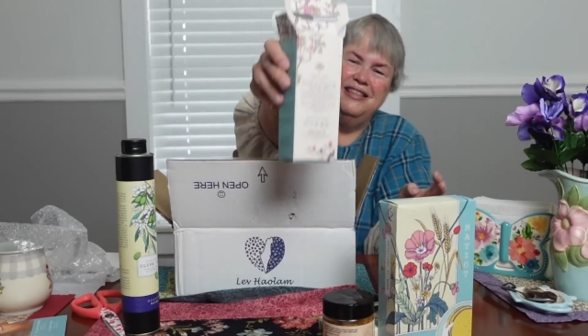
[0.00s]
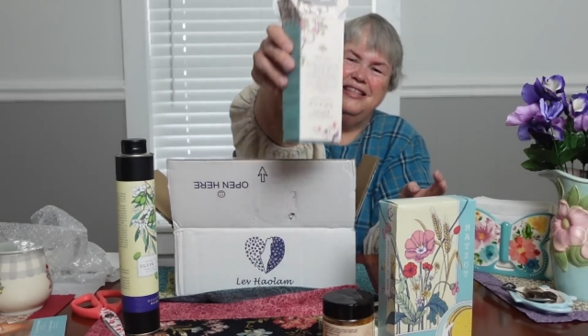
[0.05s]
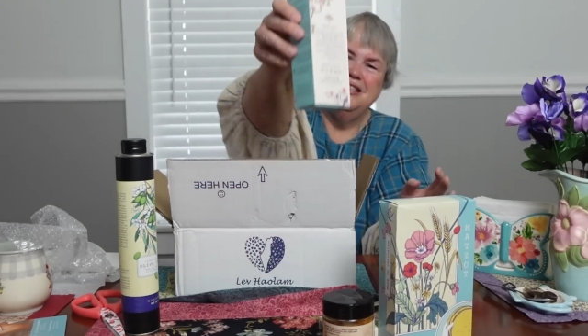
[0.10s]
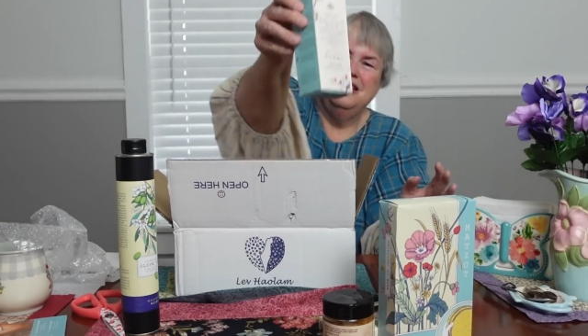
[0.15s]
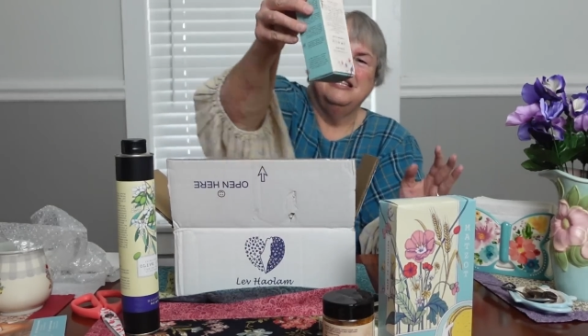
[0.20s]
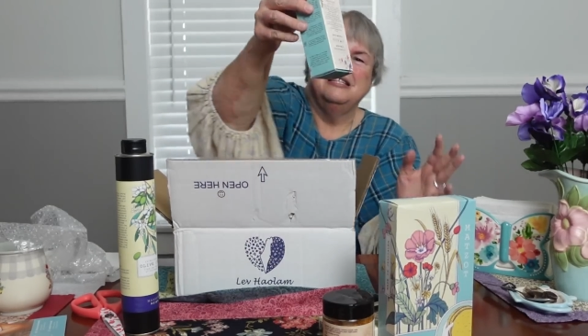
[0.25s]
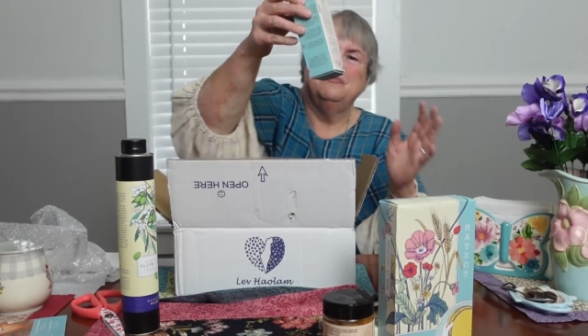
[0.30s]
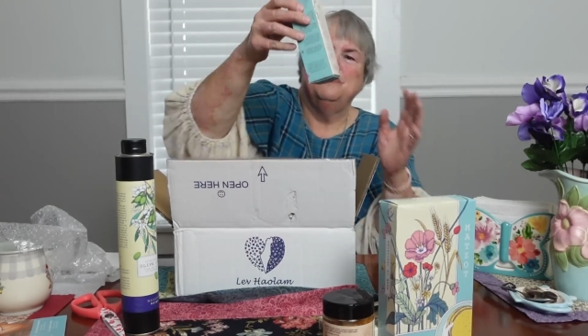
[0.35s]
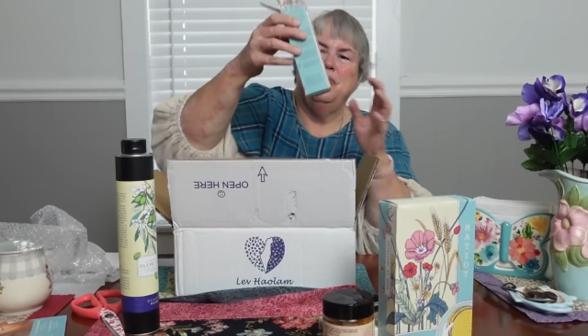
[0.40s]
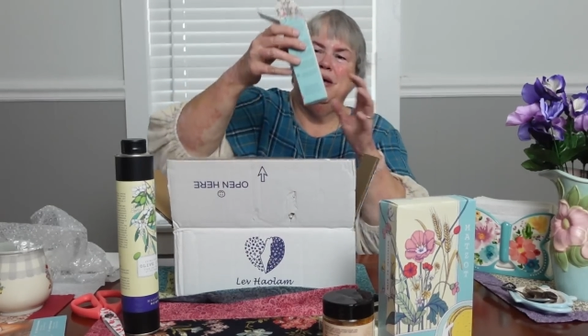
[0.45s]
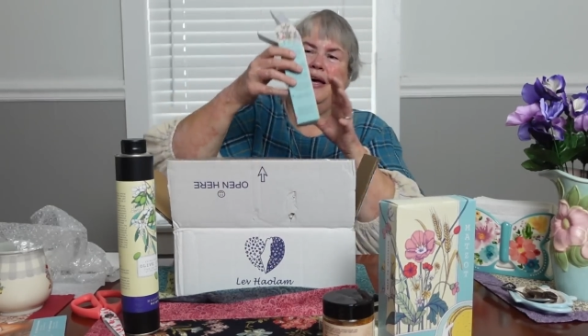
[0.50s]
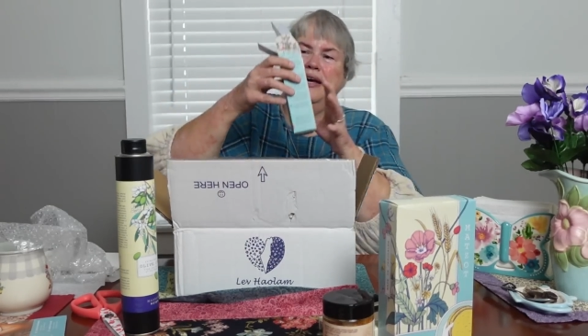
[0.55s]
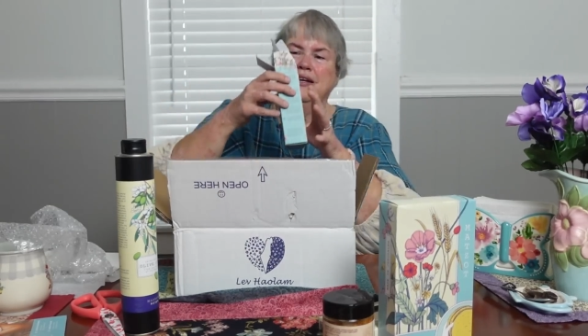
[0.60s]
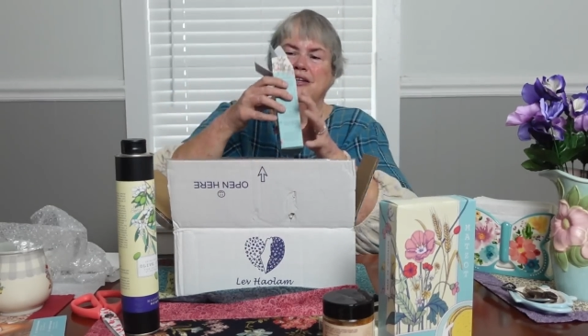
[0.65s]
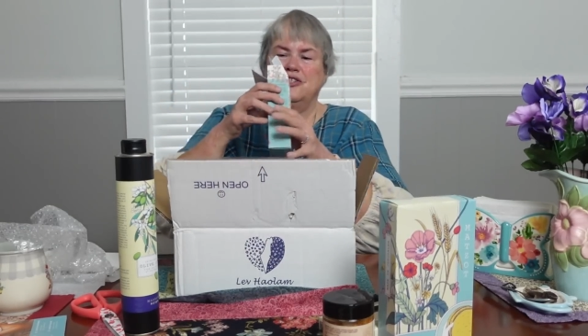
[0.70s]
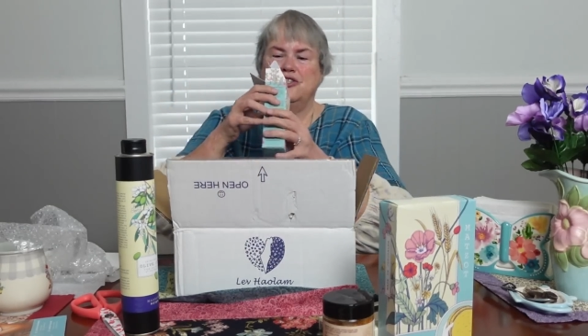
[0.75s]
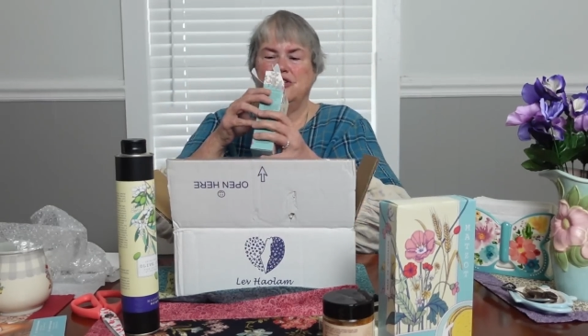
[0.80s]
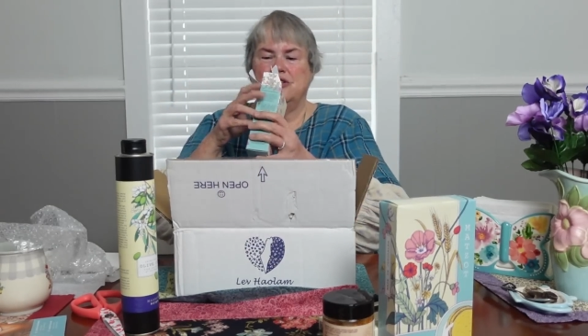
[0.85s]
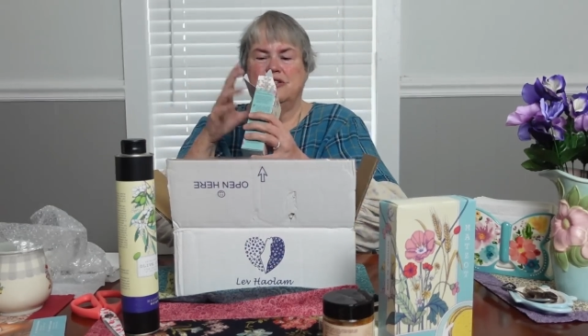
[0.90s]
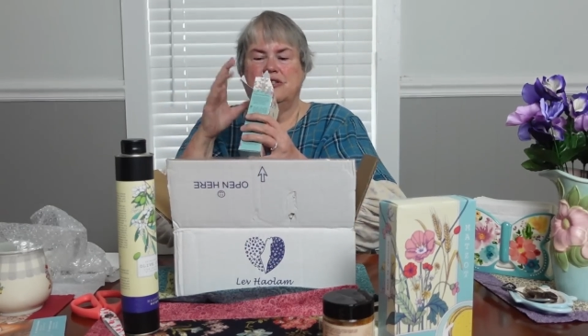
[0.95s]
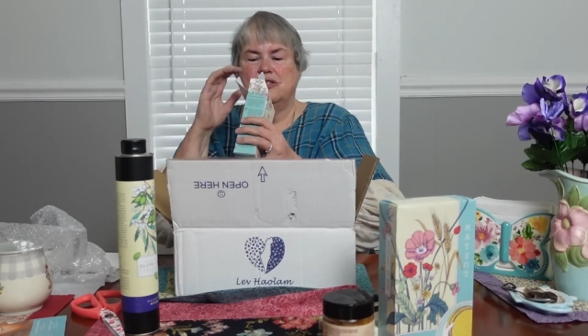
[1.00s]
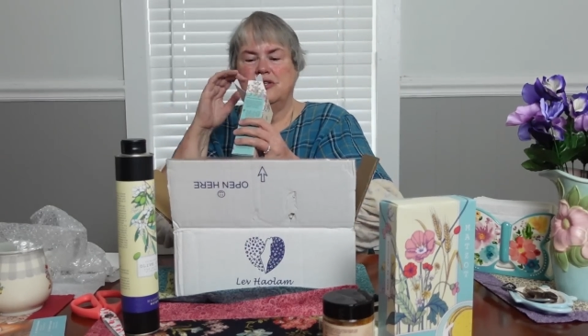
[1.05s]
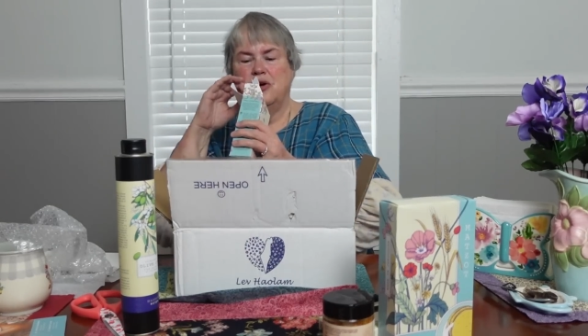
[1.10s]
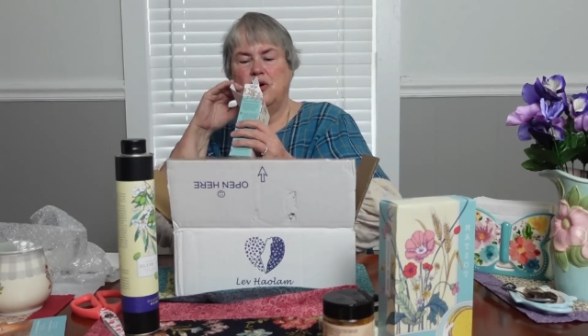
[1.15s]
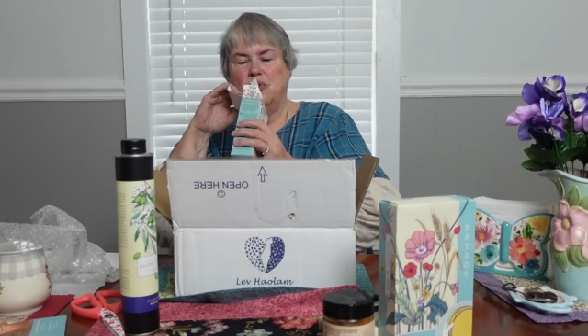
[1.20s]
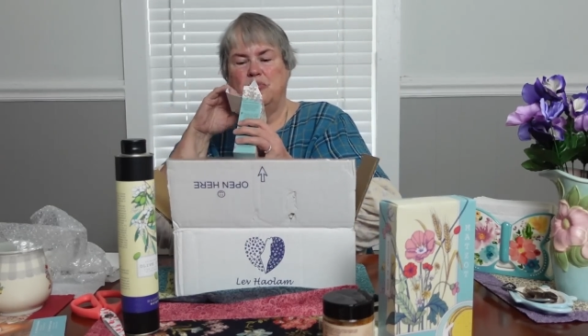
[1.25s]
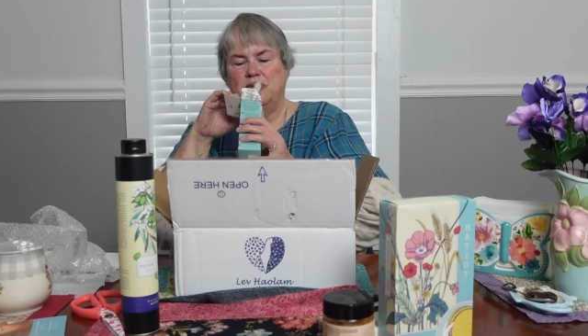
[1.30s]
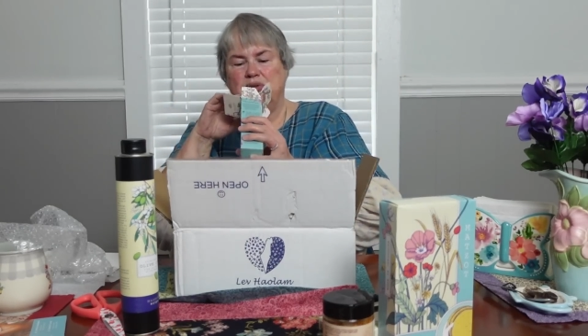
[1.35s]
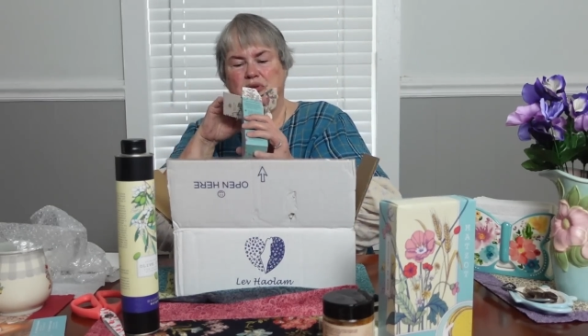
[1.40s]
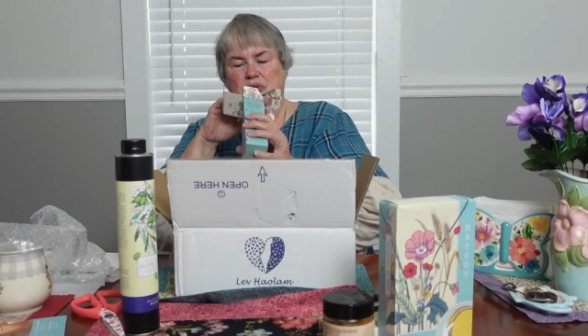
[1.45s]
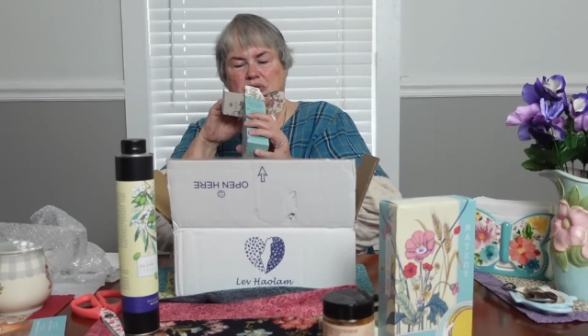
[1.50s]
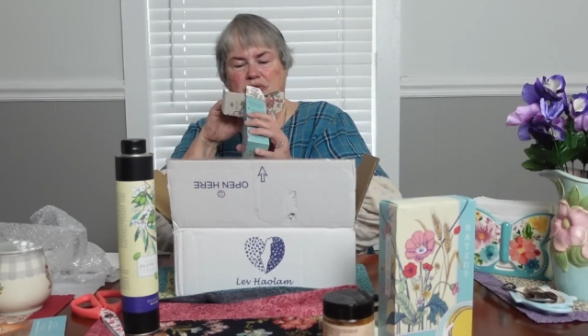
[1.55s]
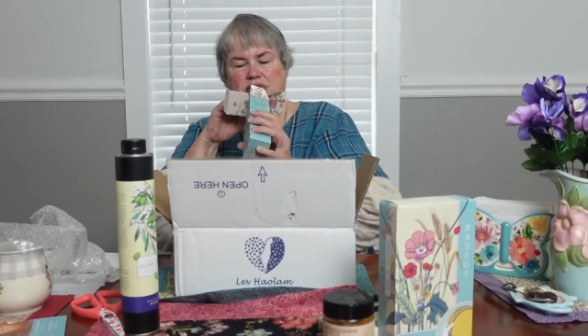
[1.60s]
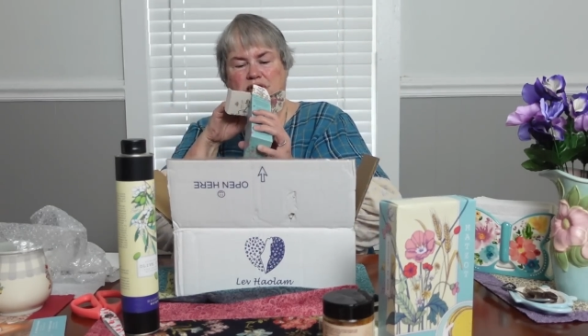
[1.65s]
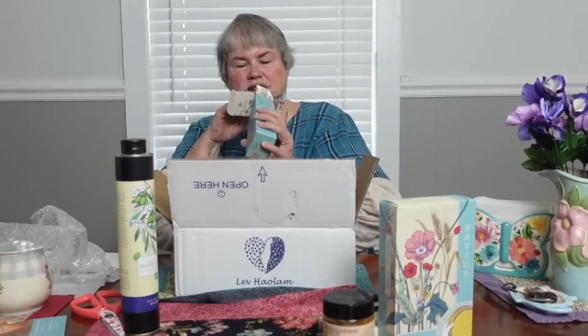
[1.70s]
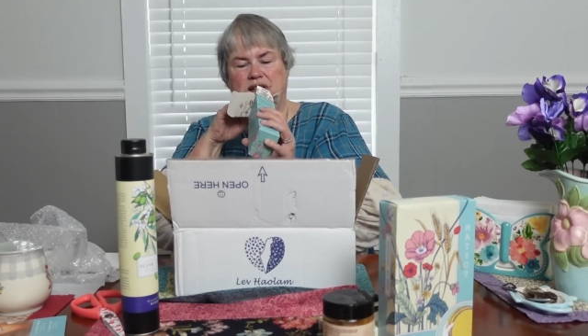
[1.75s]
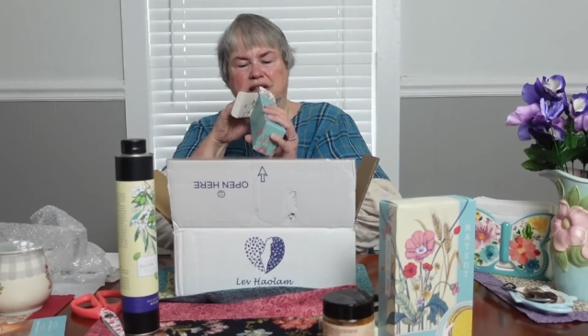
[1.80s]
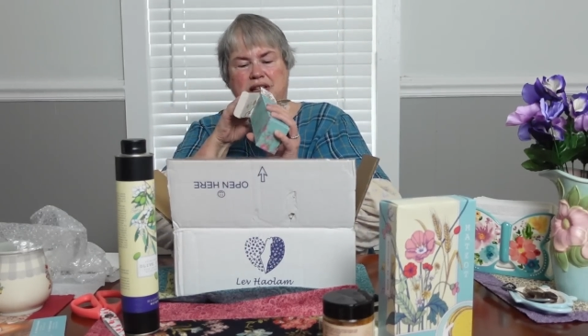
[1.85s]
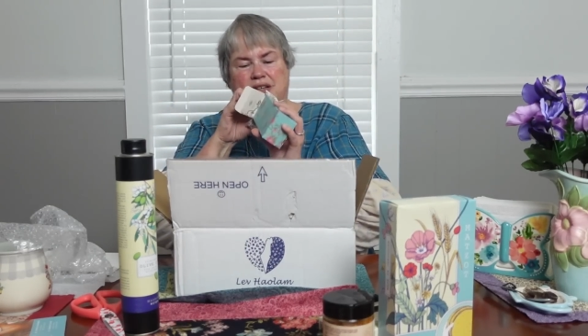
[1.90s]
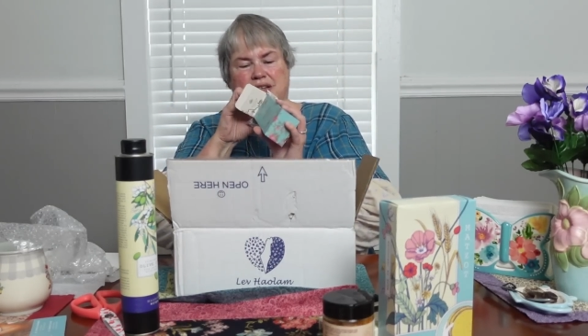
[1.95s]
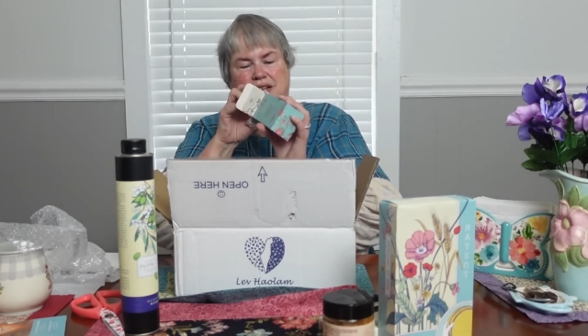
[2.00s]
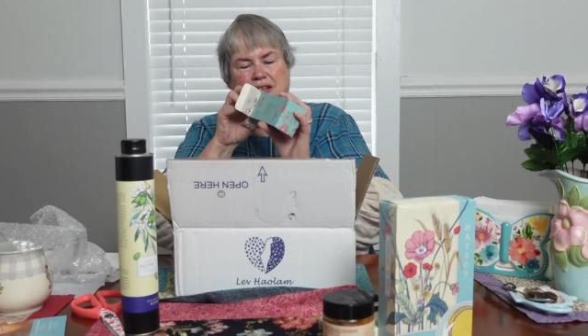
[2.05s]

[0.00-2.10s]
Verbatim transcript: They just package it so beautifully.